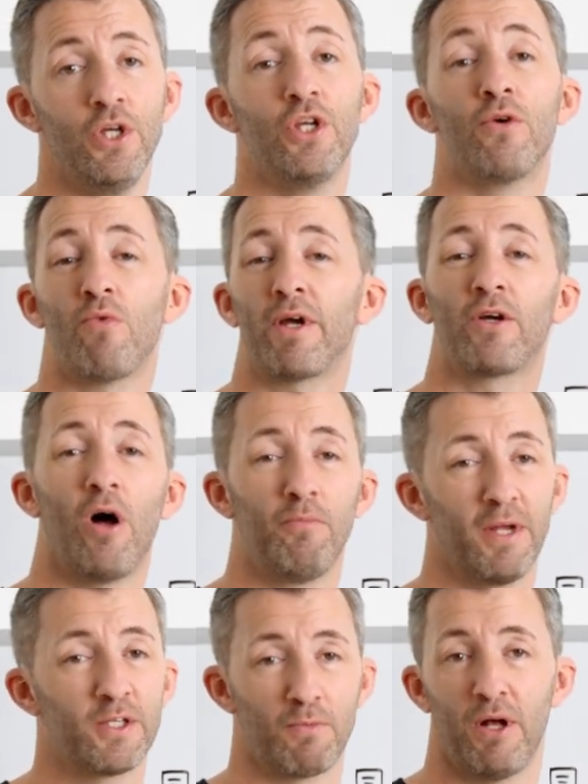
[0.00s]
You can write
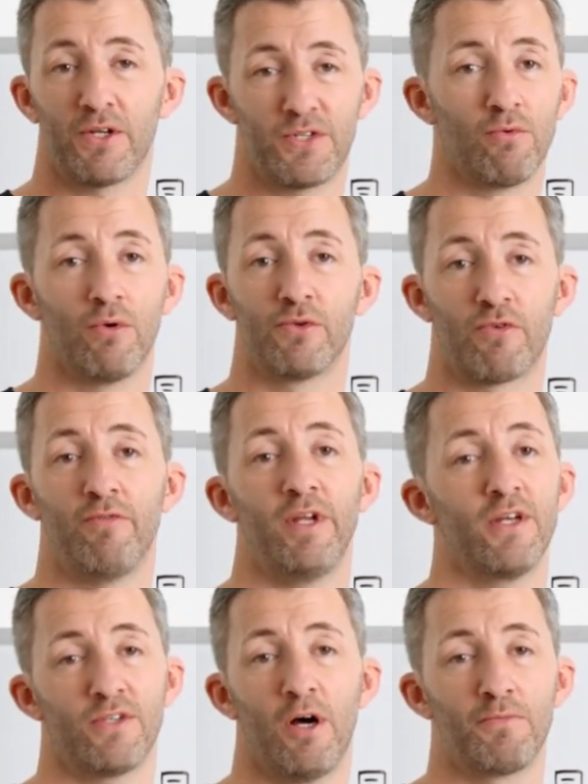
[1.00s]
complex policy rules for
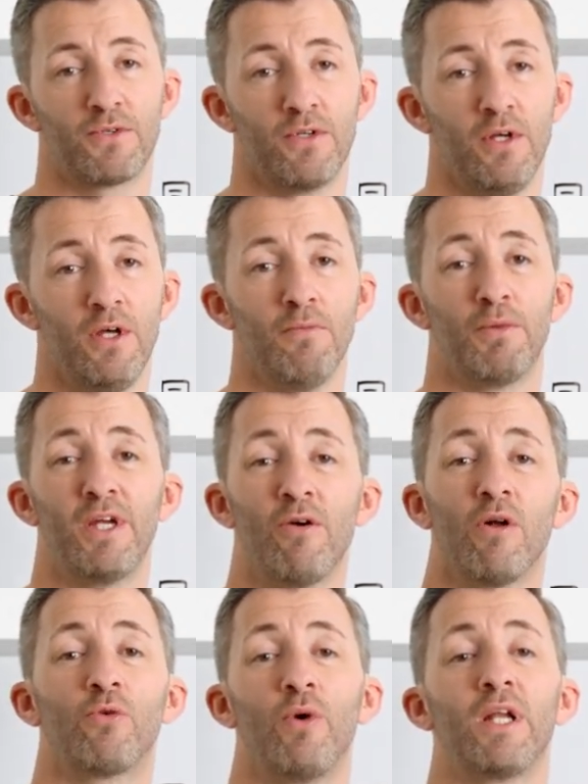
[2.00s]
Fides Ops, but
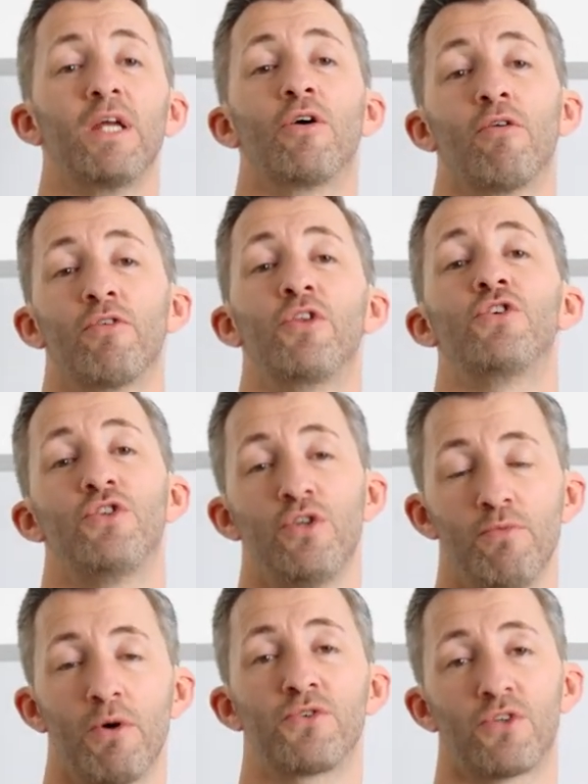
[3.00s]
here I'll quickly cover the
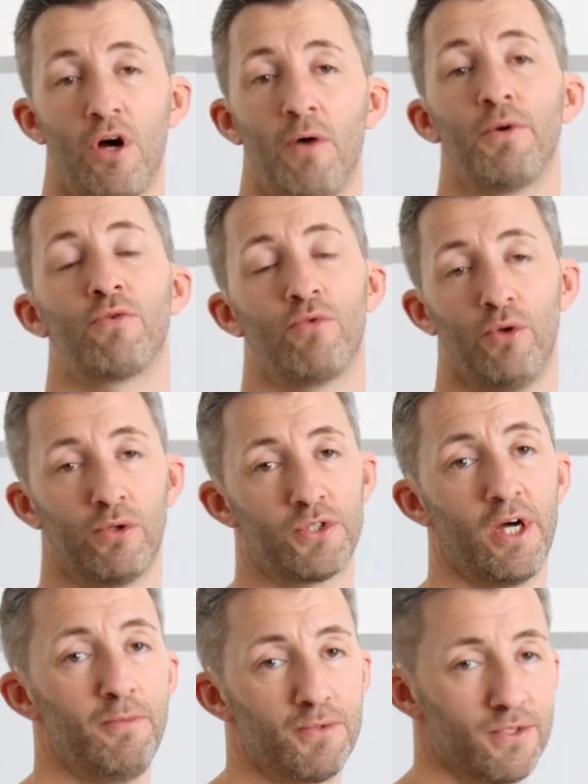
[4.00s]
two most common rule
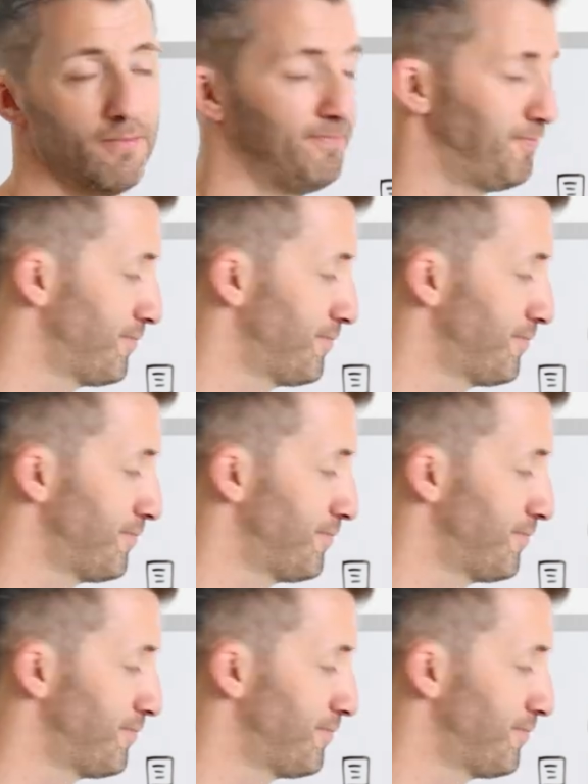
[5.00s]
types.